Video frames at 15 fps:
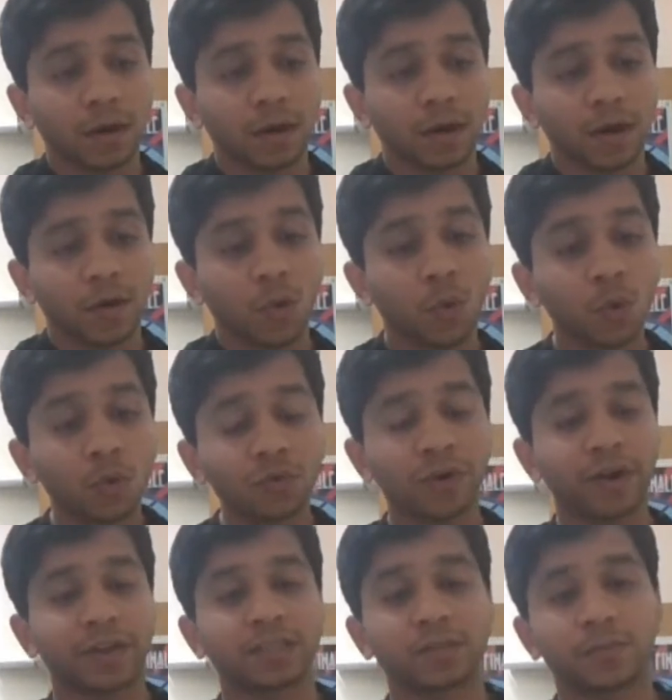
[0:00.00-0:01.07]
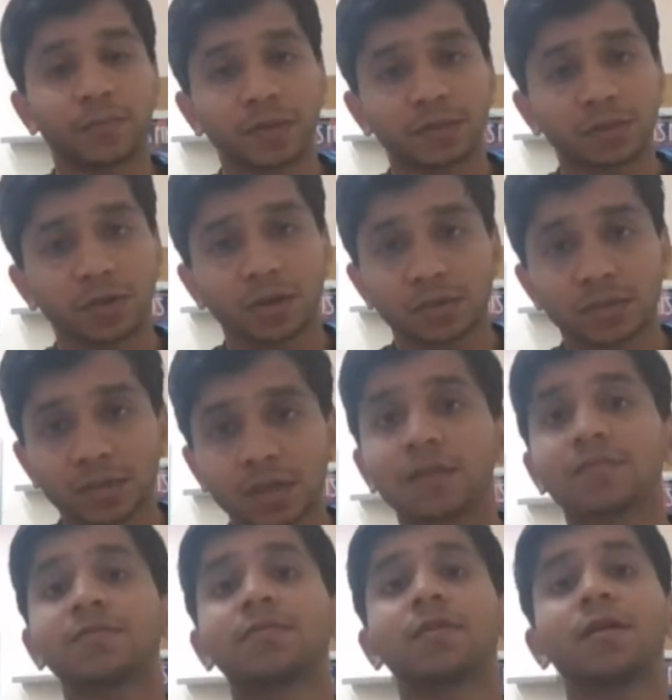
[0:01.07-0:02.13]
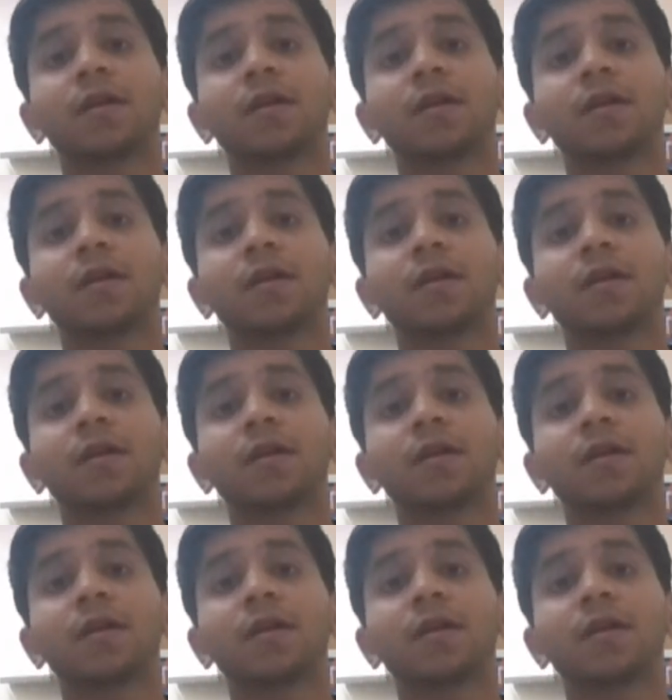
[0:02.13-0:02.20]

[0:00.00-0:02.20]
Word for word: uh, over express yourself